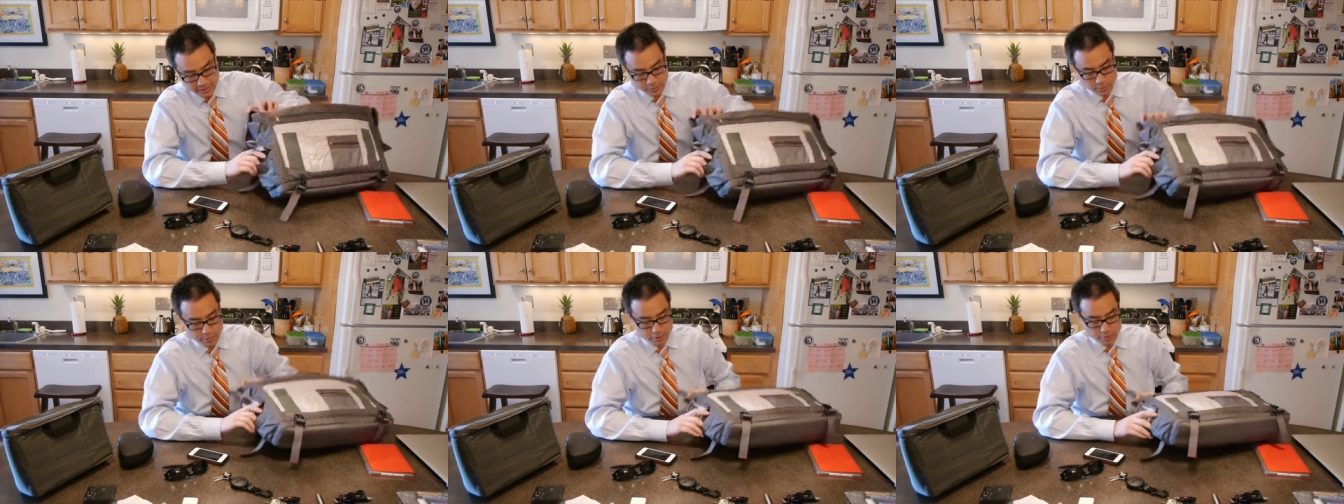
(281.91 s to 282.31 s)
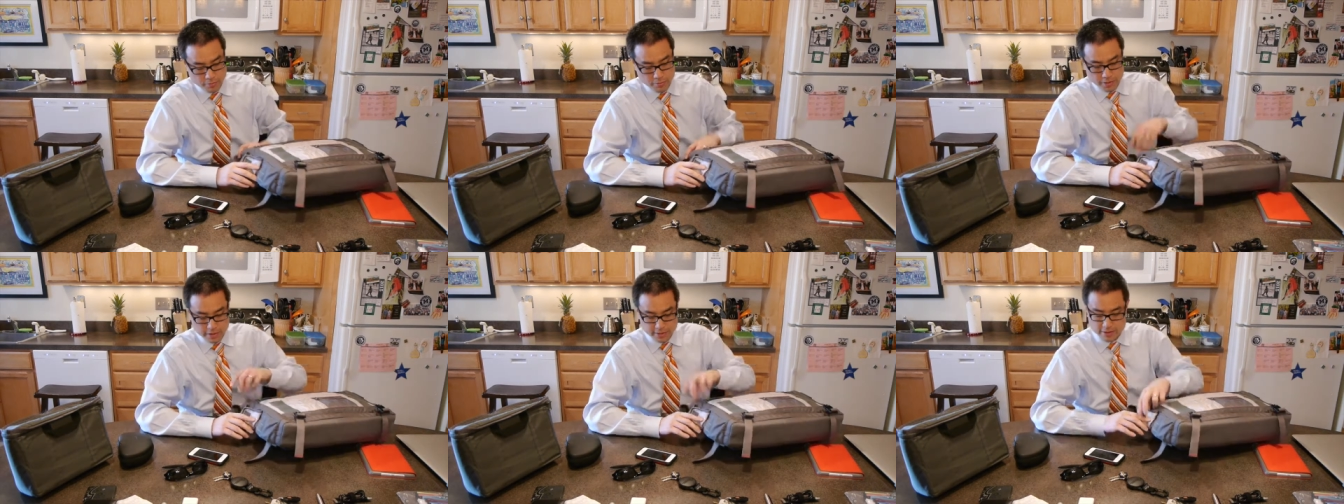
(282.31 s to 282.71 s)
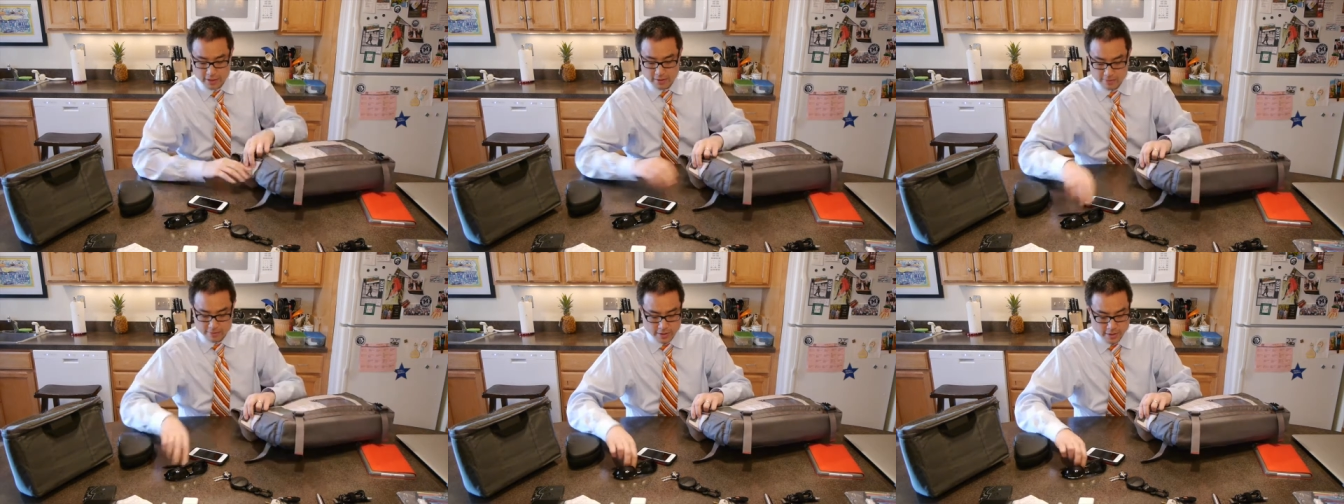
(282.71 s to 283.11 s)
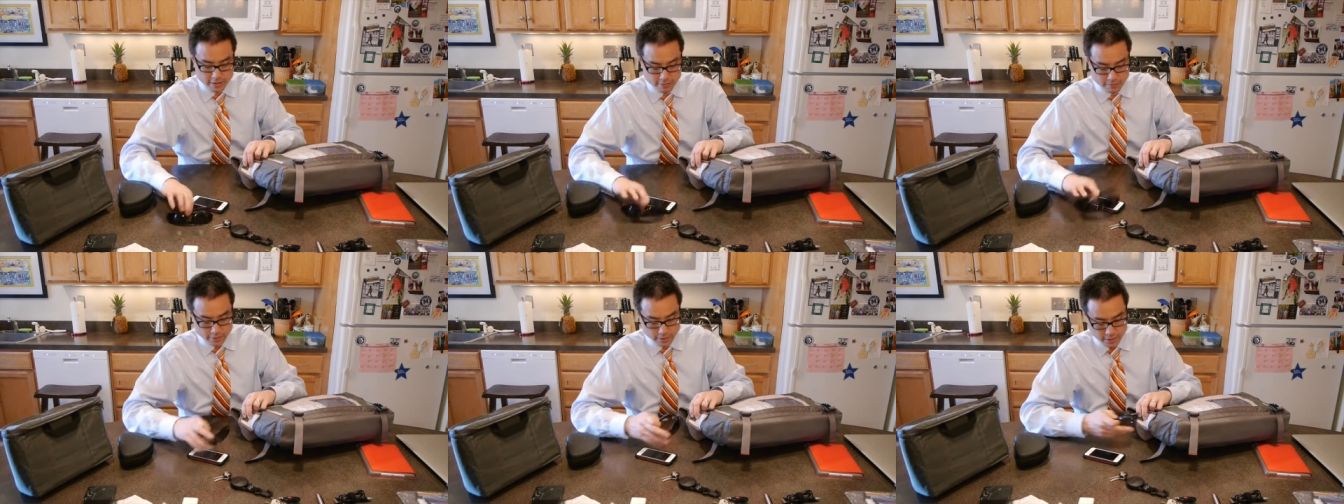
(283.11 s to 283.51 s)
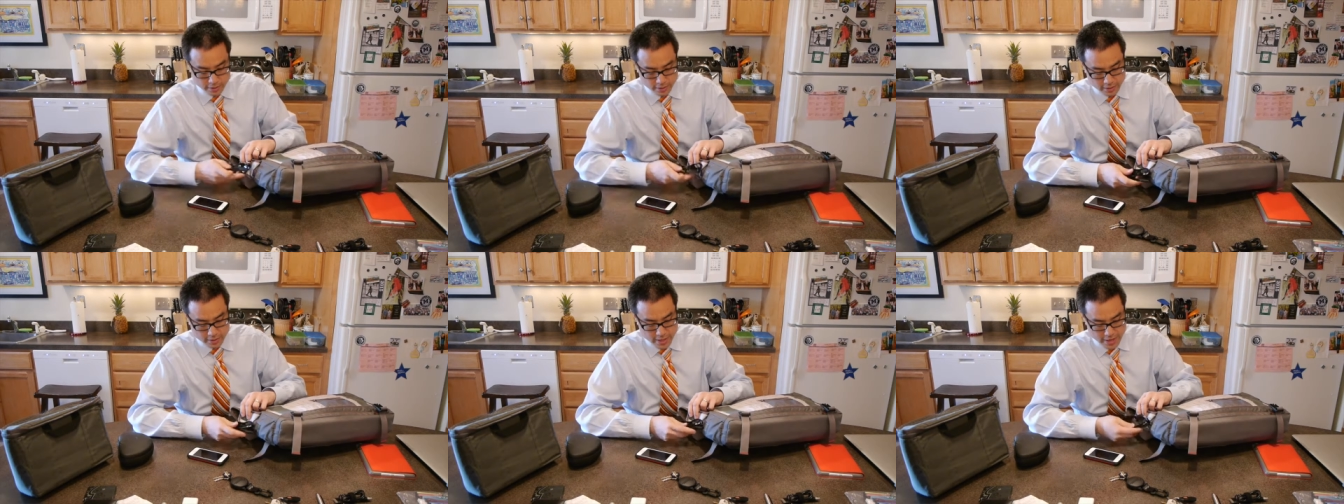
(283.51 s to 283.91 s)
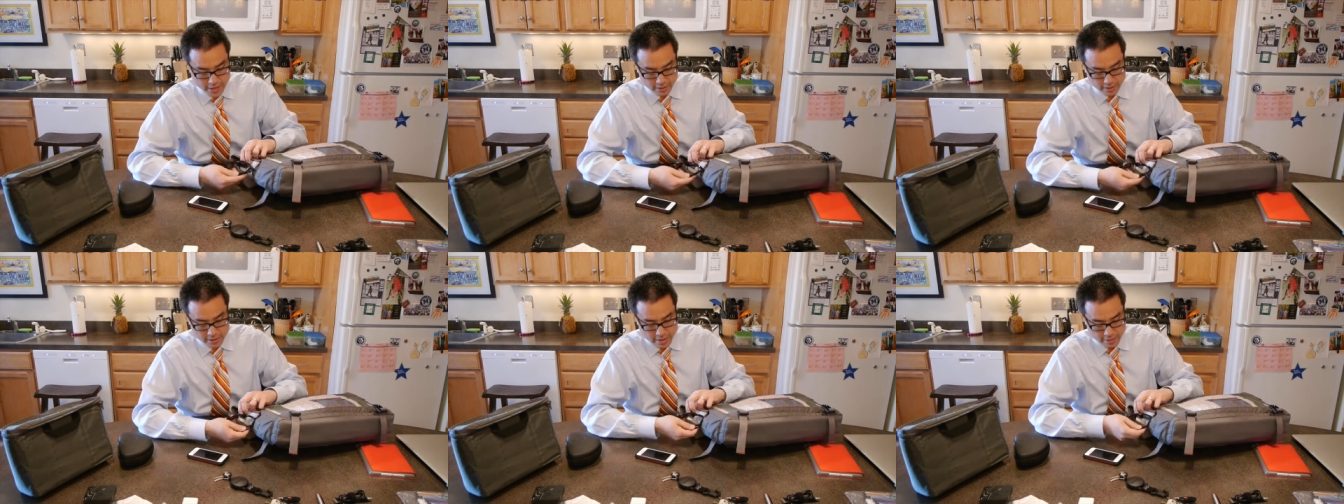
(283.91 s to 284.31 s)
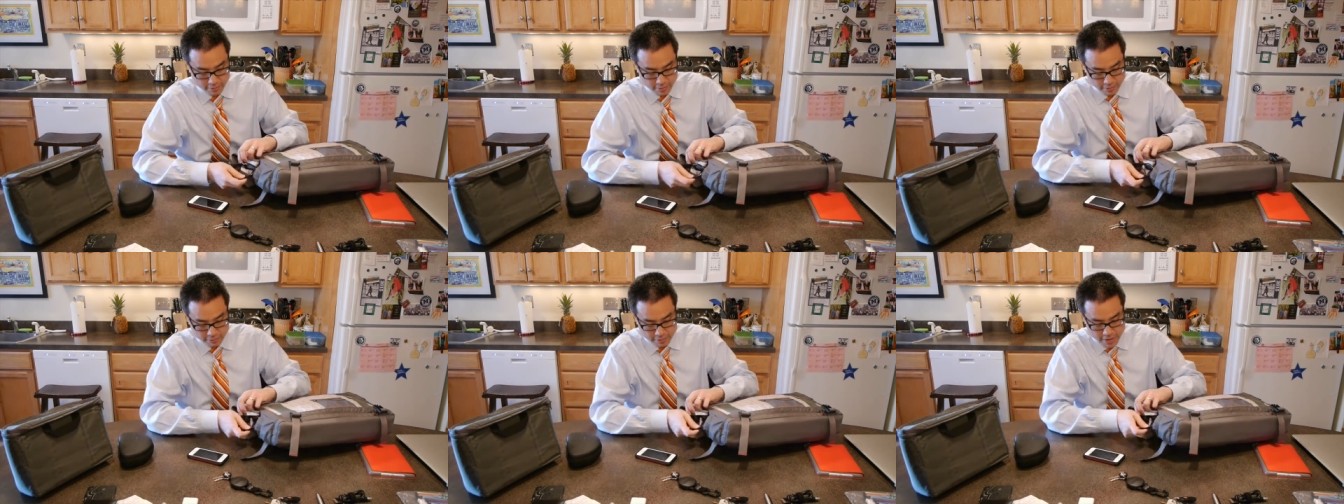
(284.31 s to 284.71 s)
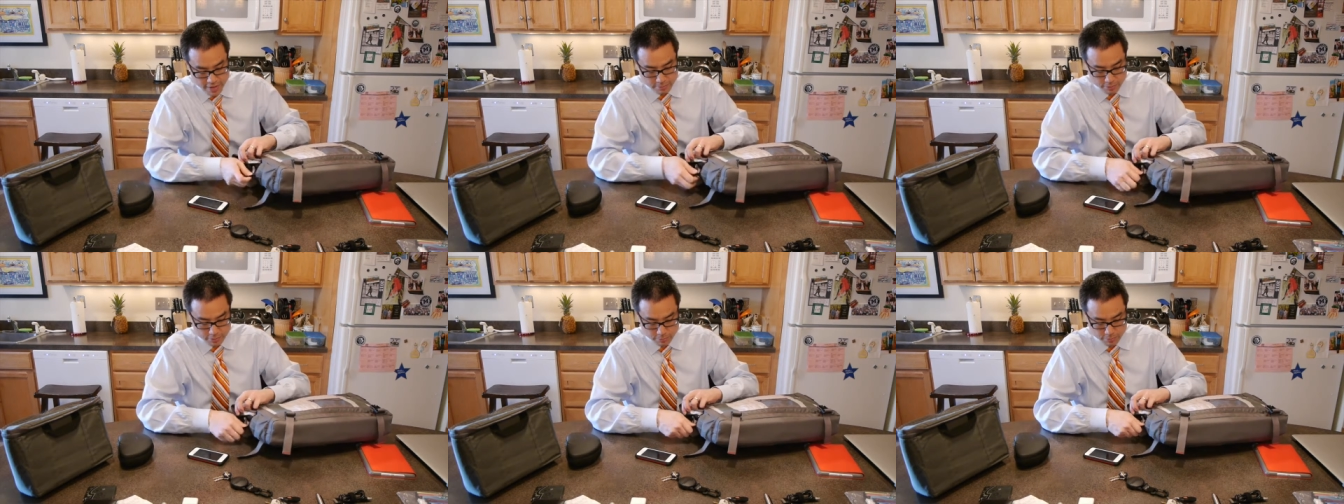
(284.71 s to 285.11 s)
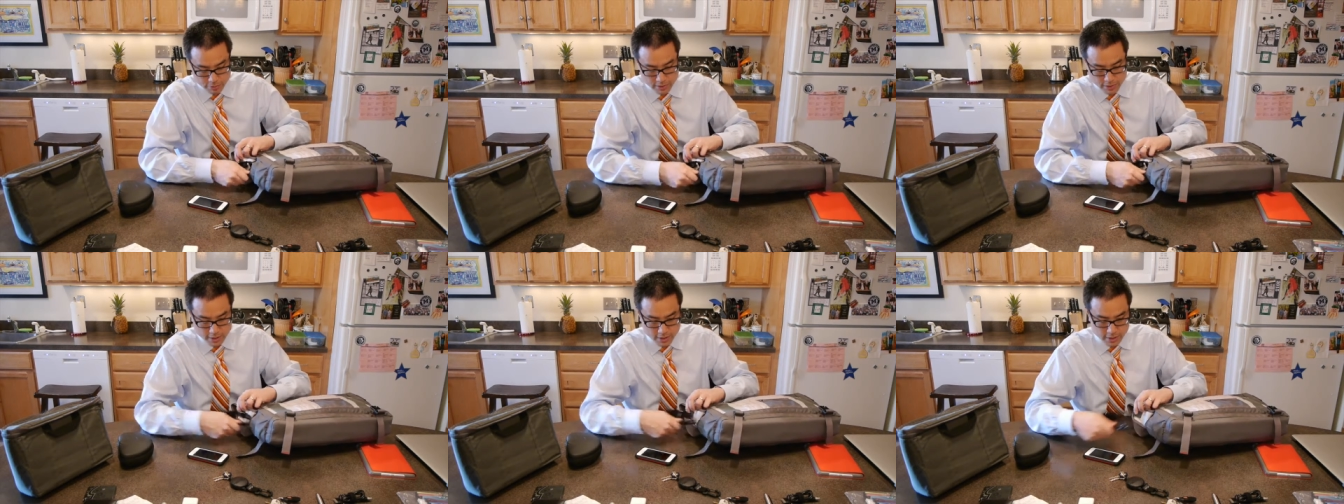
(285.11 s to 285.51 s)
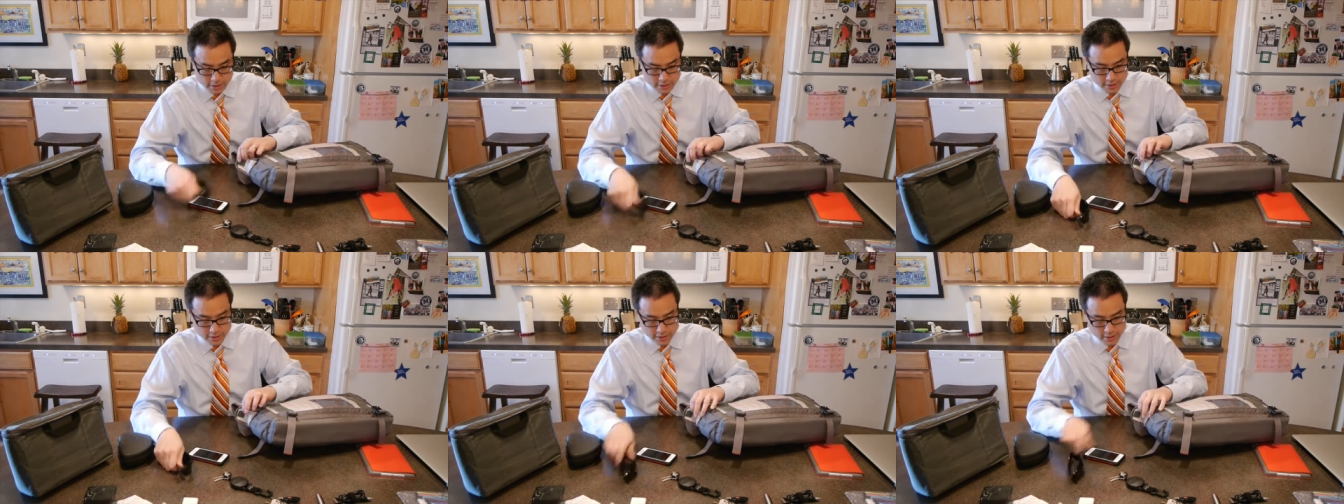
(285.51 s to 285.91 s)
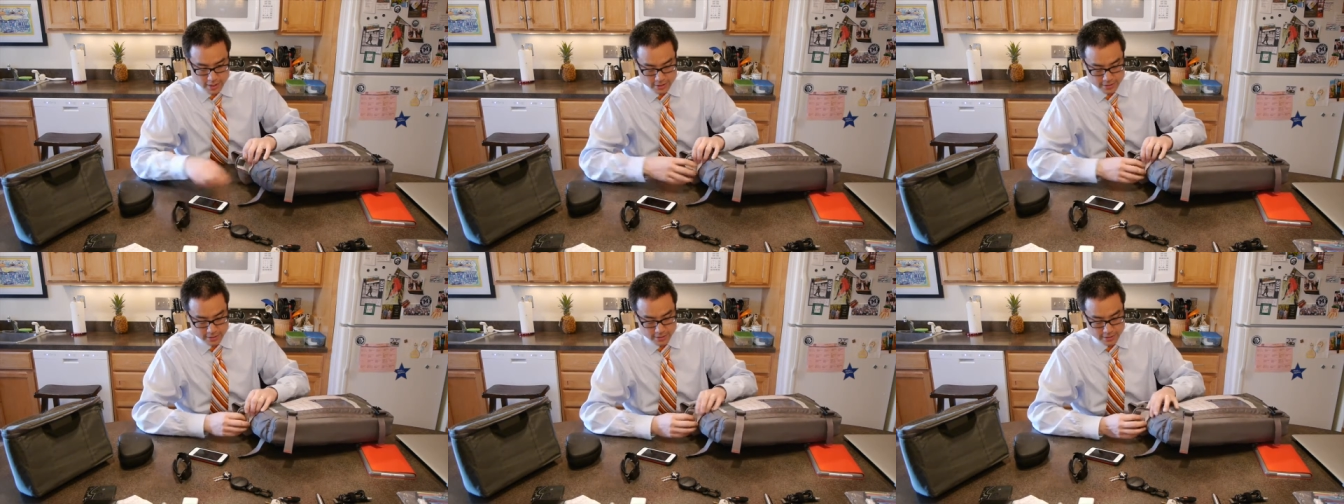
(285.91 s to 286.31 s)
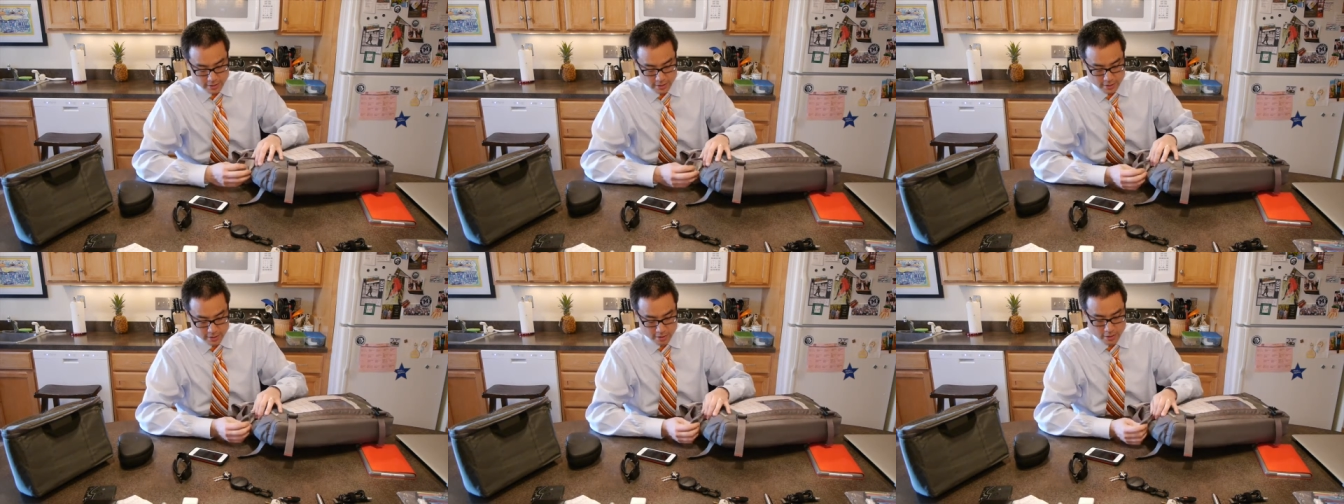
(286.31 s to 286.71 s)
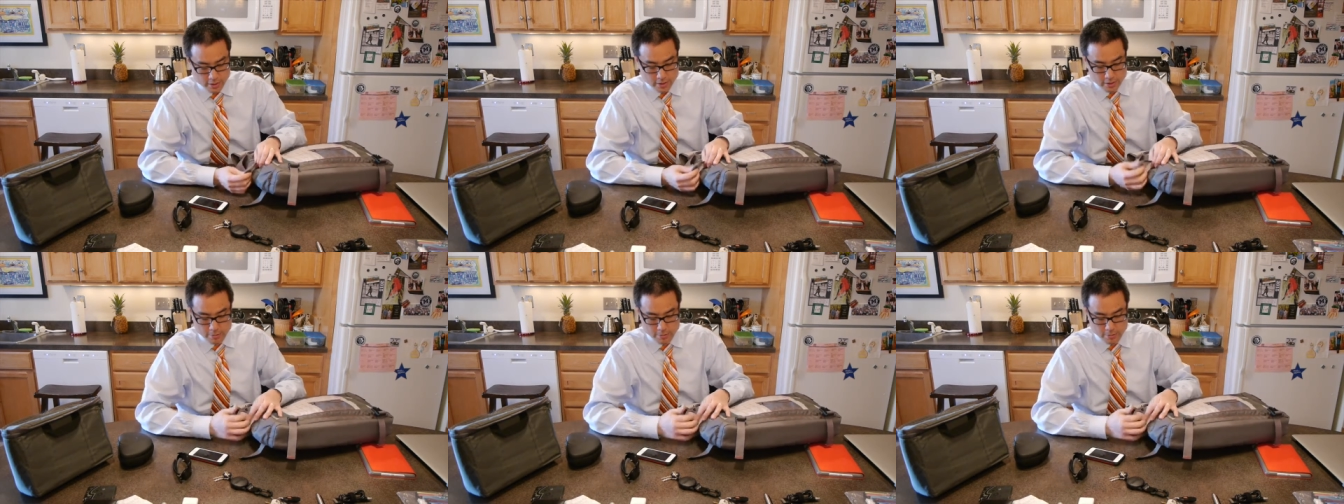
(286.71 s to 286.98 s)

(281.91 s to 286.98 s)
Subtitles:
It would be a really tight fit. Not really viable to put sunglasses in here.